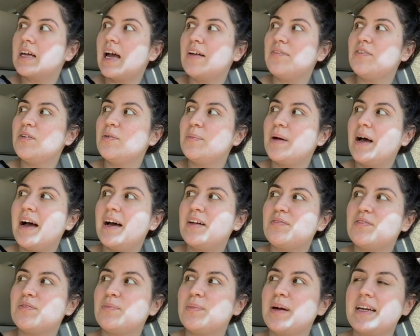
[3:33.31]
I feel
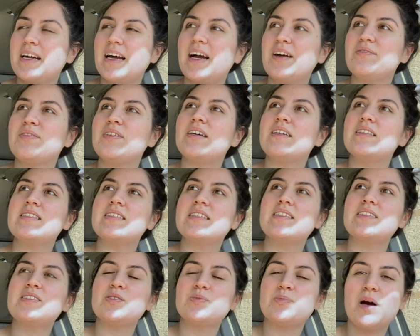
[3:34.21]
bad for my guy friends
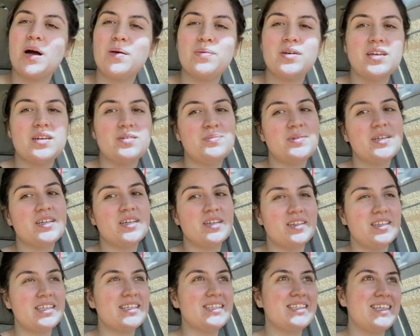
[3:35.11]
because they're probably going to be
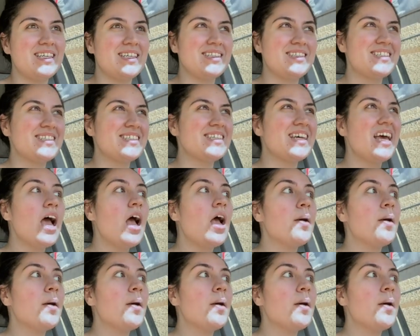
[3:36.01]
girly seats.